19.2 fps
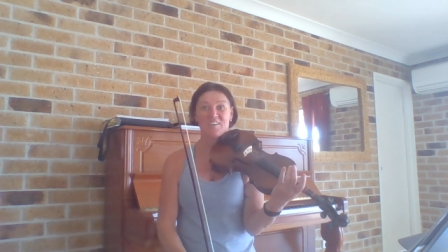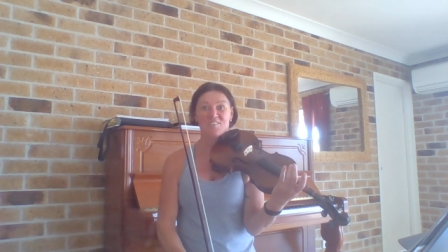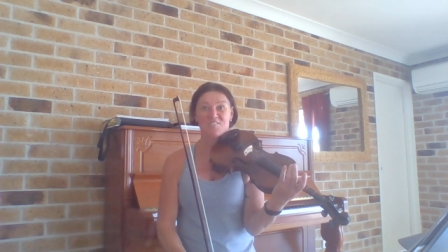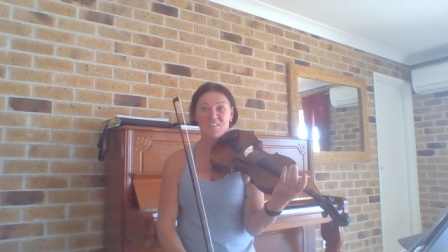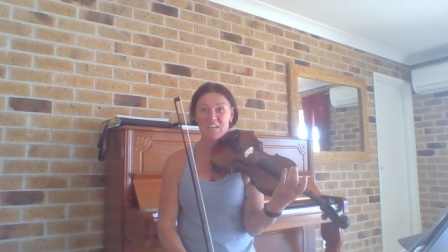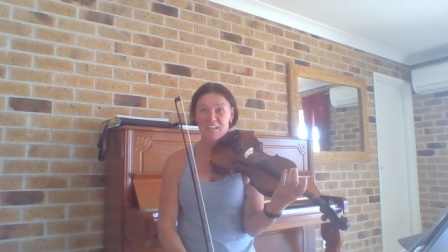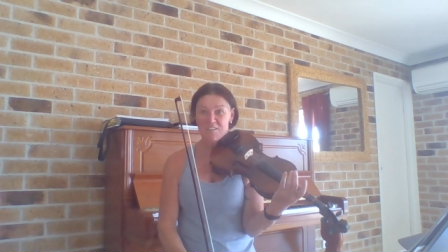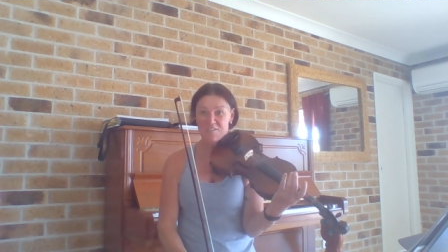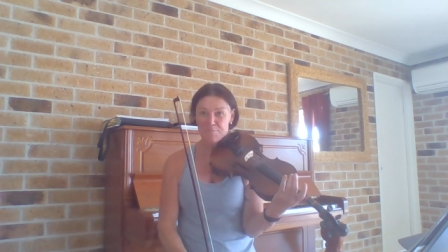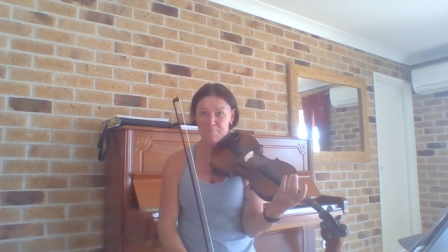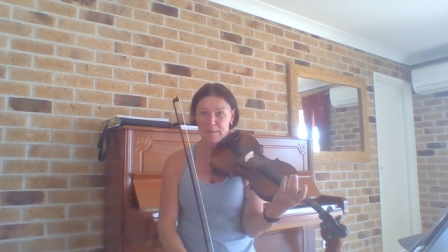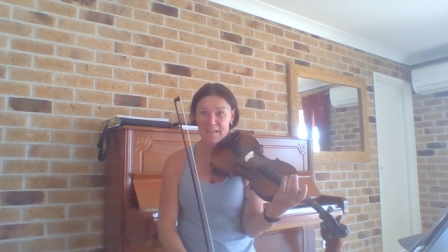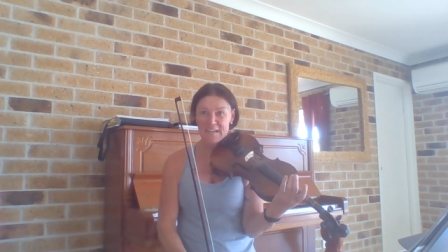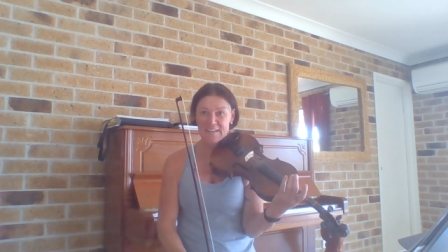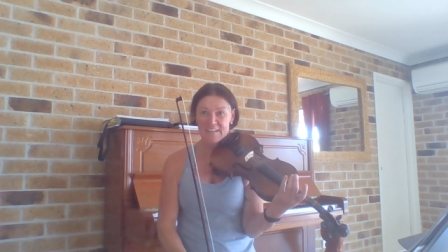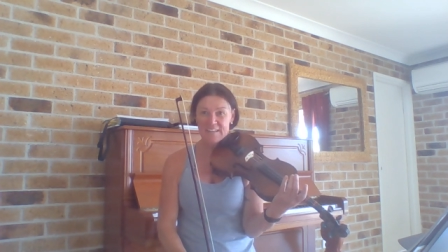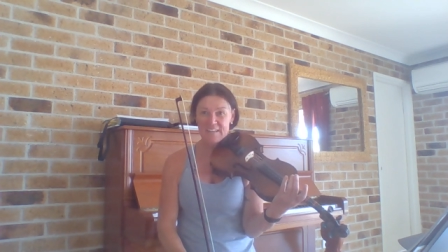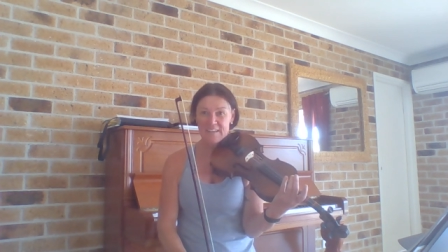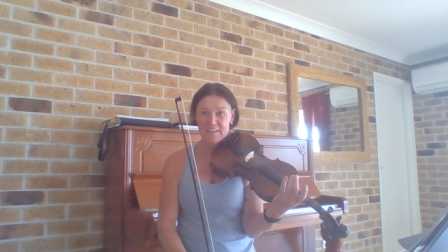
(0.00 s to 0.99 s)
So let's
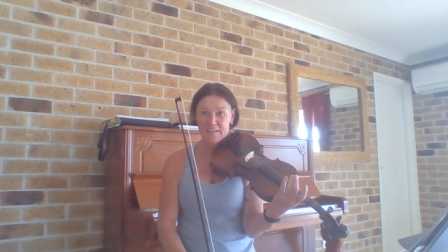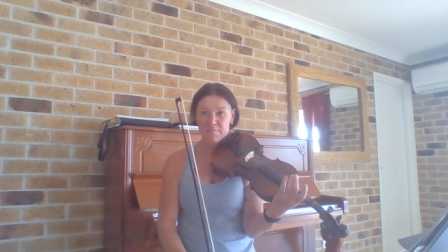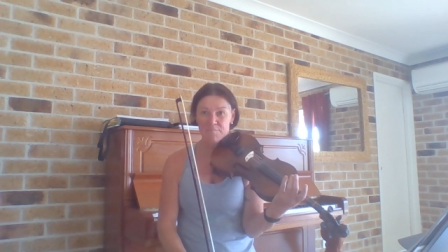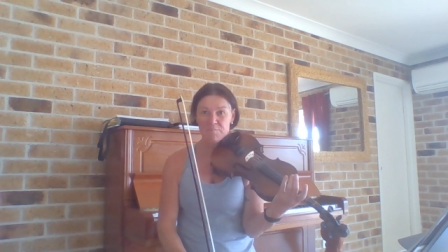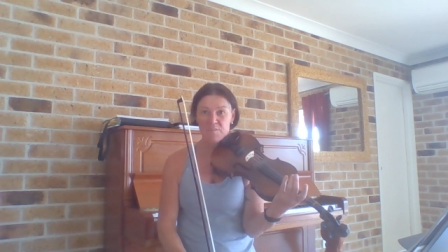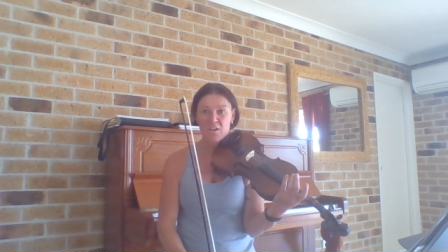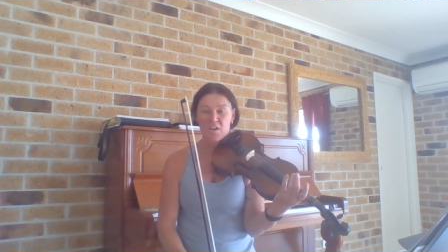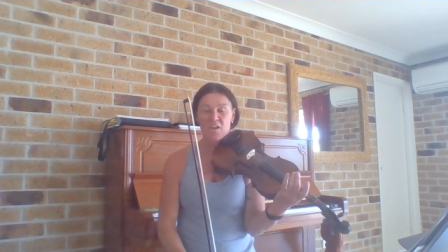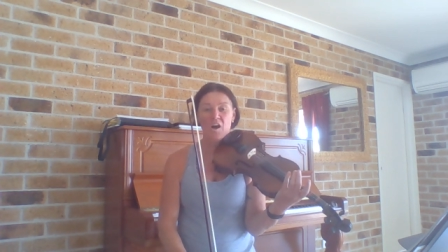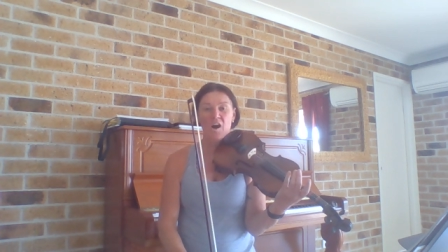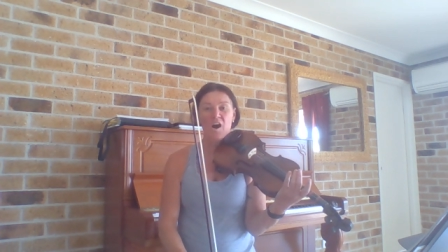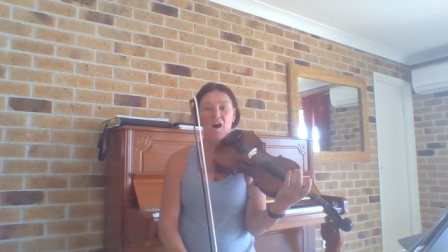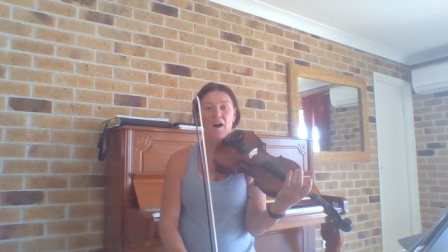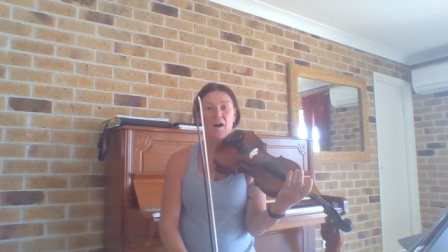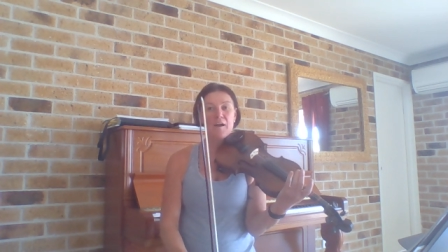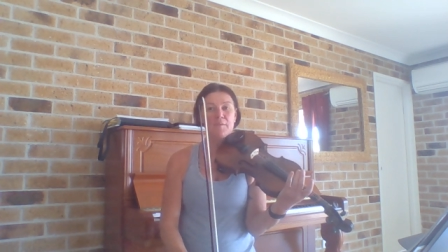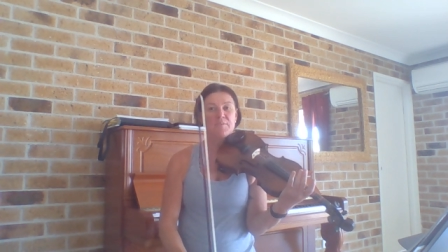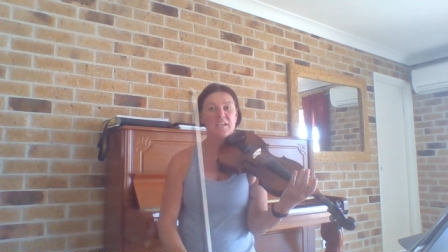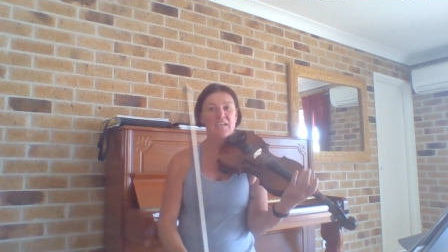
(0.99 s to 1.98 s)
play it again.
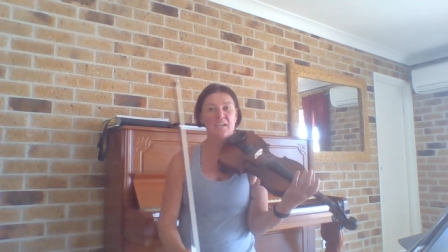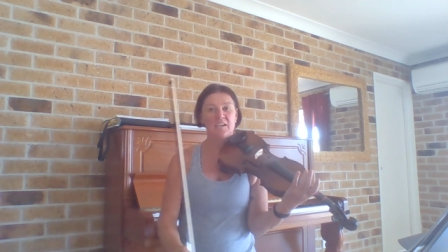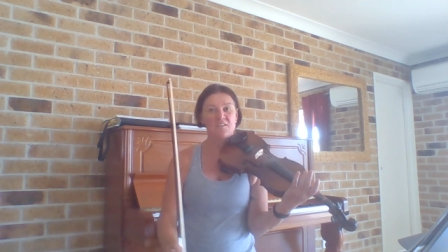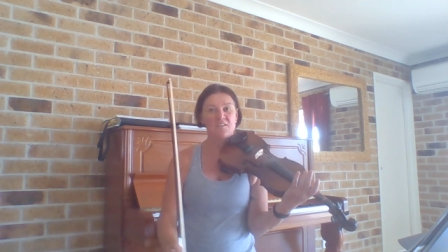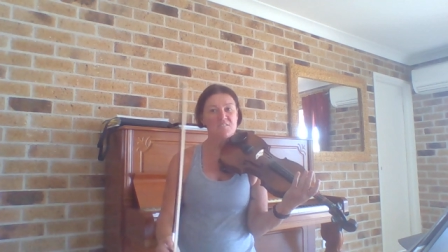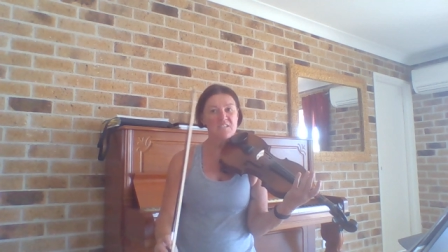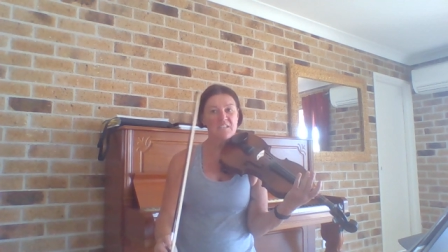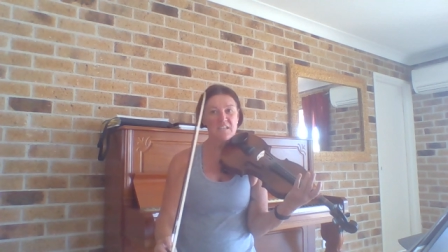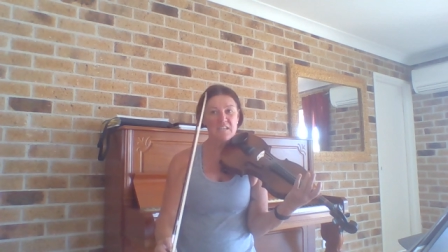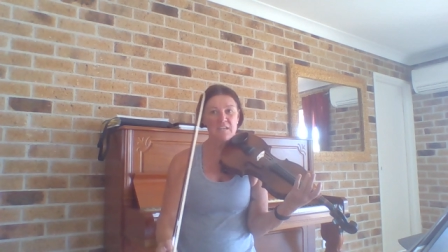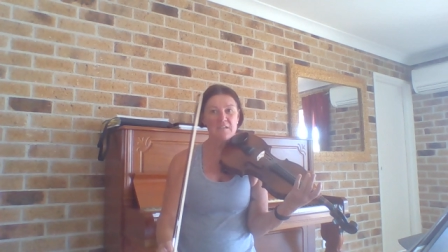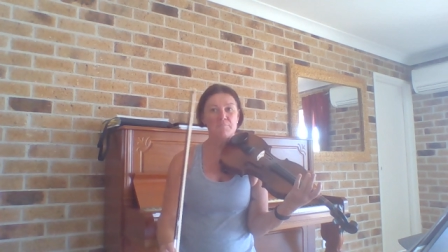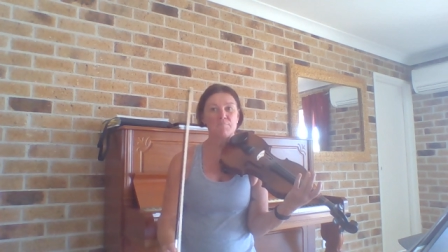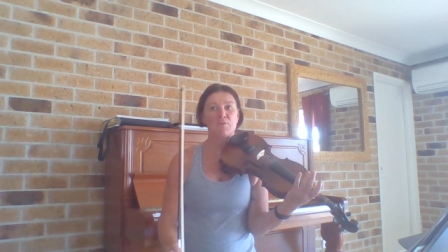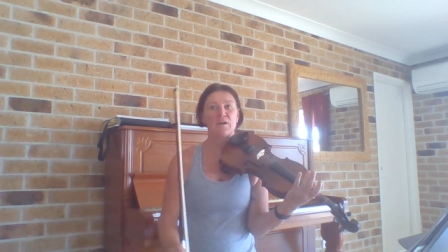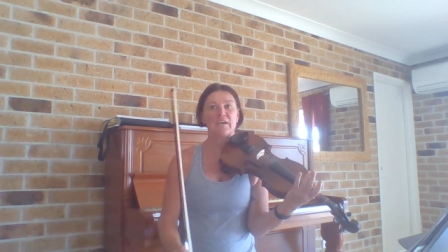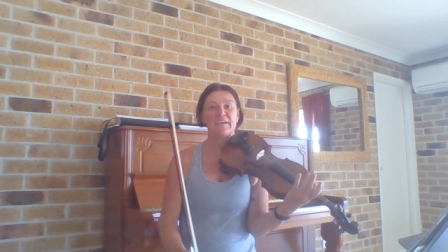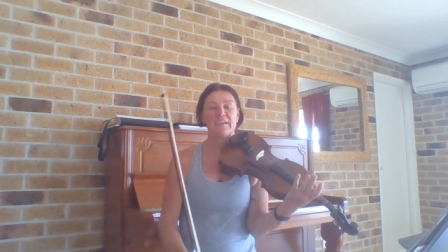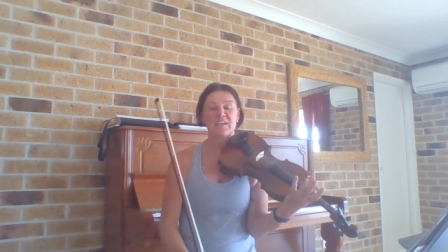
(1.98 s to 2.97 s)
I'm counting in
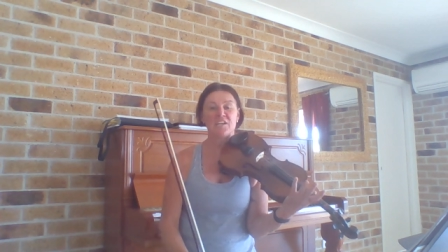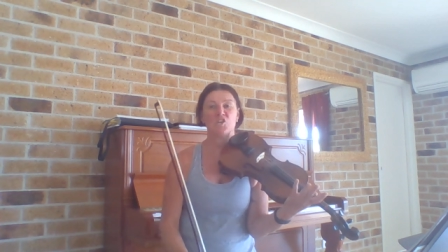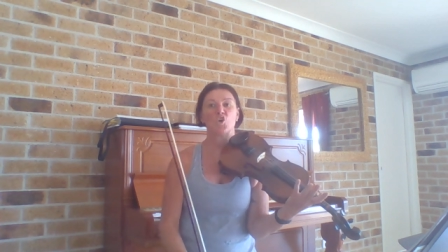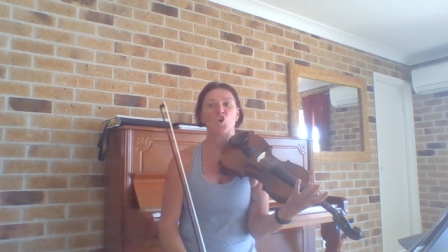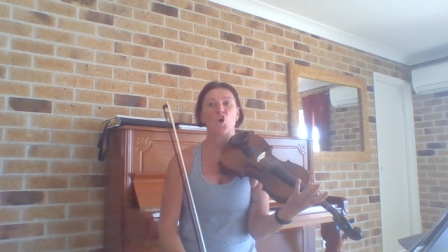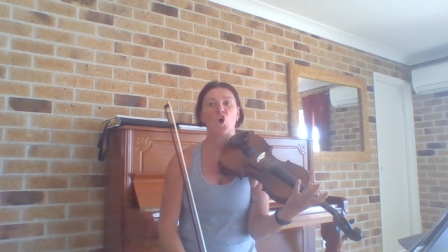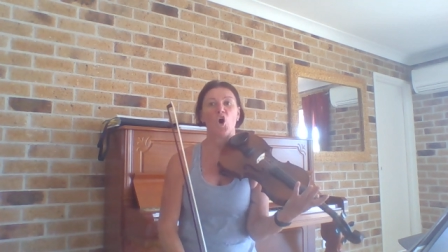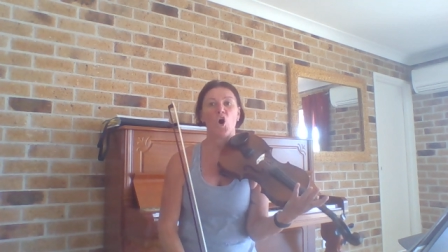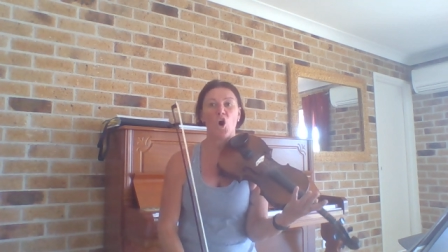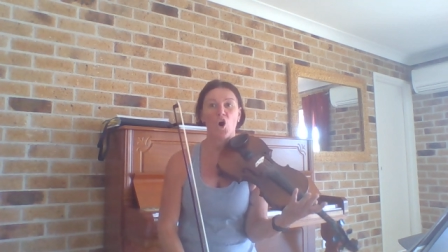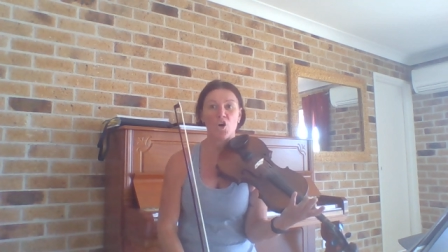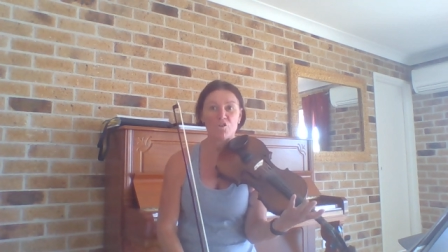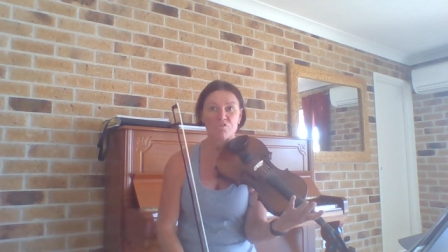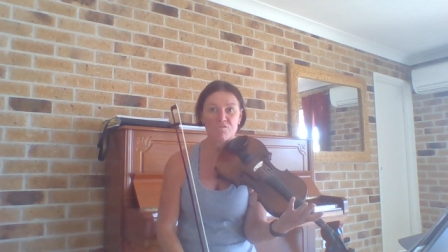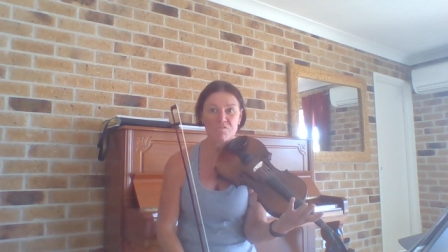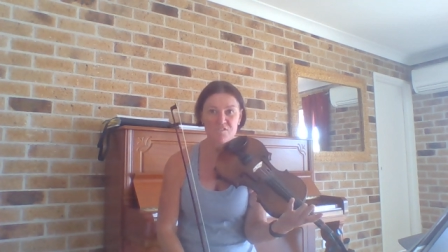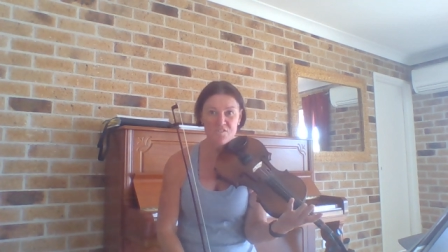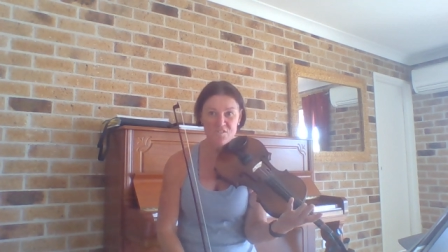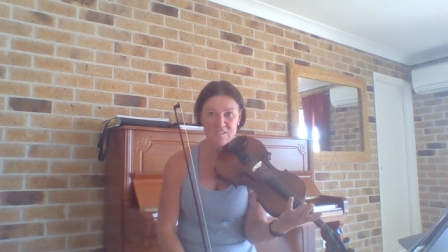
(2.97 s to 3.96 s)
my head
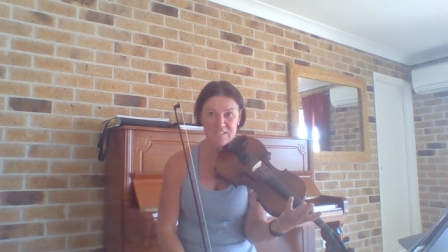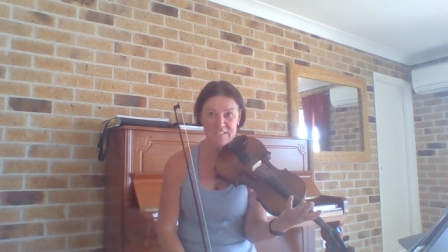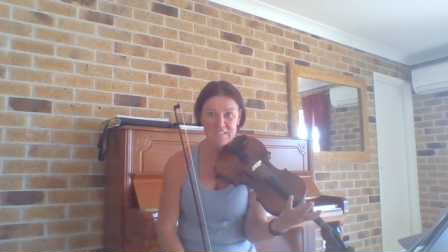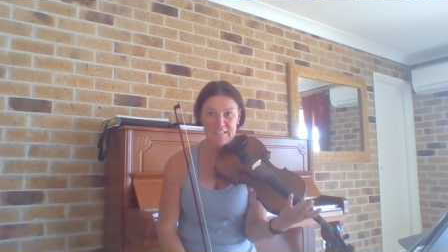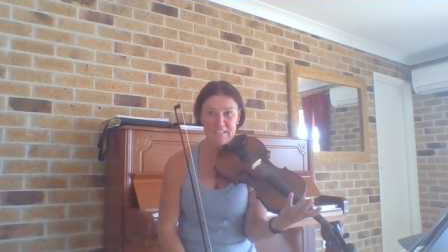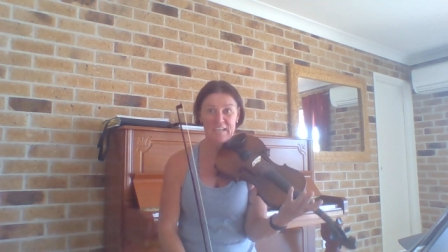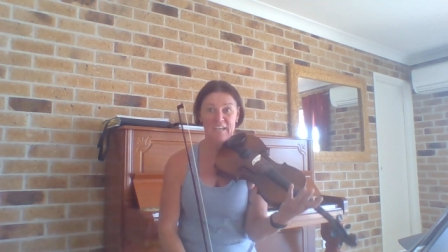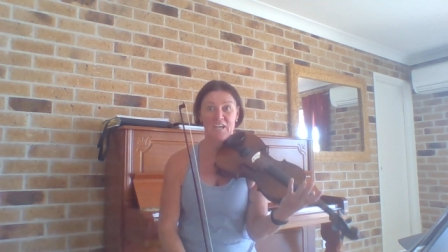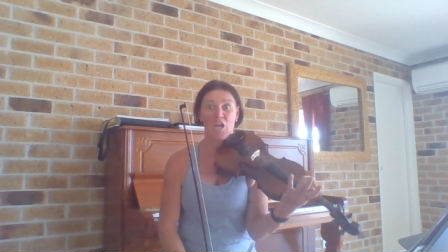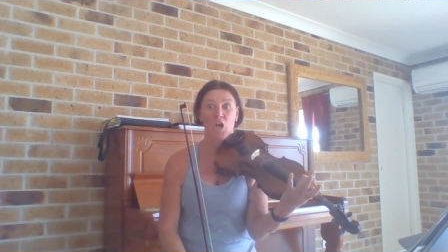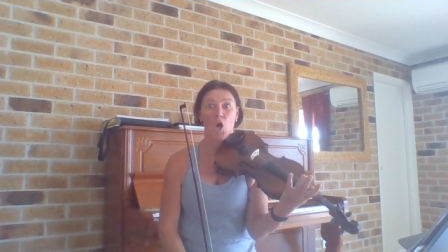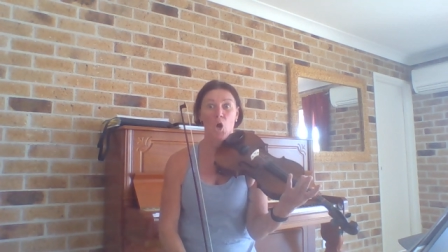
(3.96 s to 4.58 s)
constantly